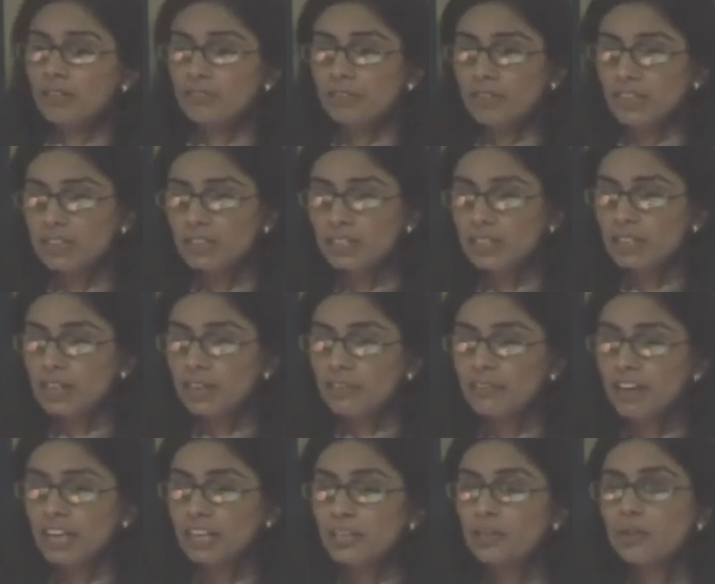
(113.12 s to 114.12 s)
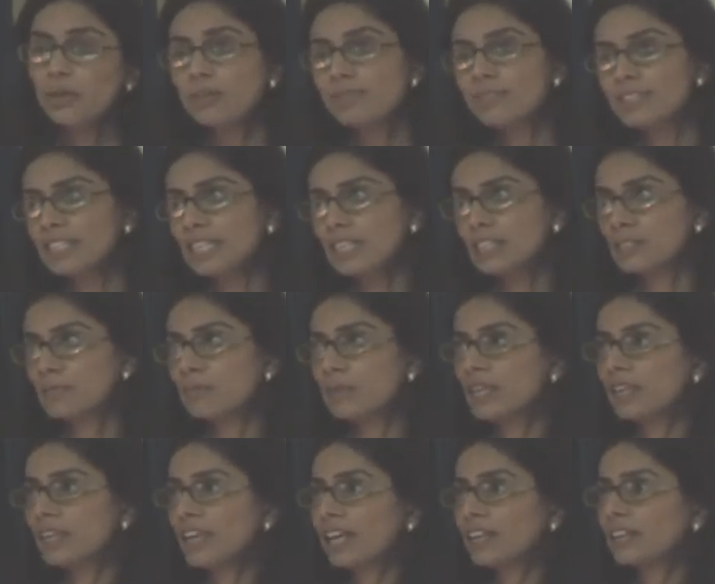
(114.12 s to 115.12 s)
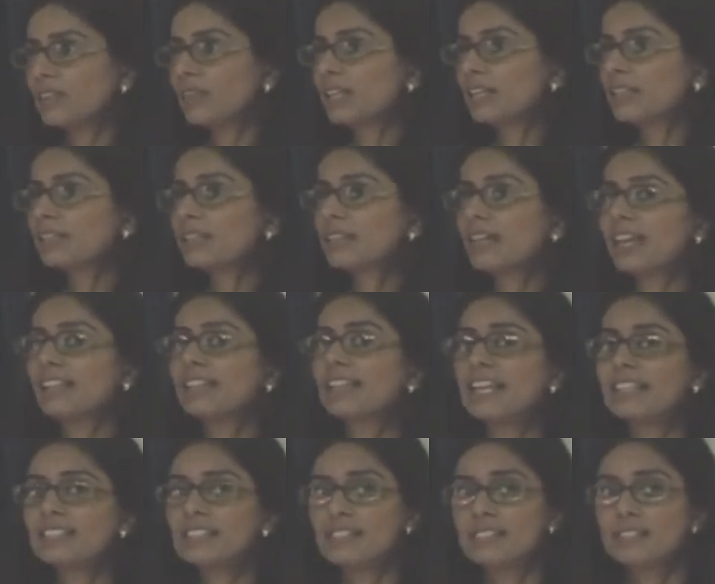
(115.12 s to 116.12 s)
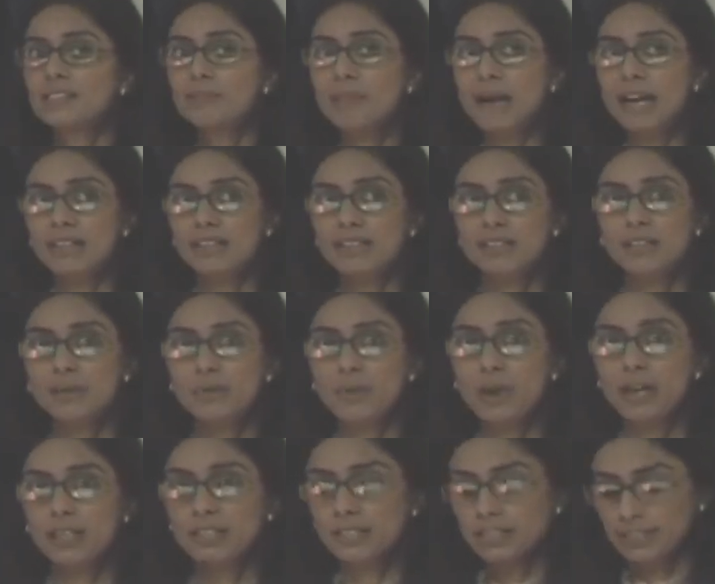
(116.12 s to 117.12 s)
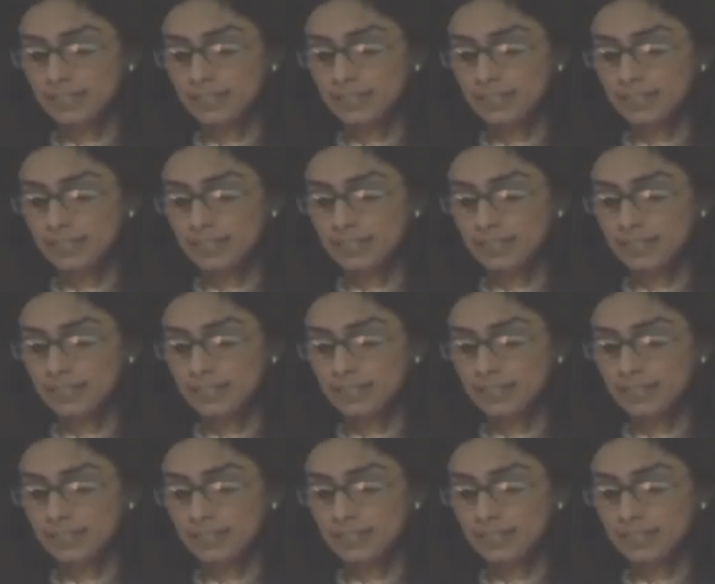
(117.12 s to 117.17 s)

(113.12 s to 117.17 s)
with value of C is being calculated, and that's the patent they want.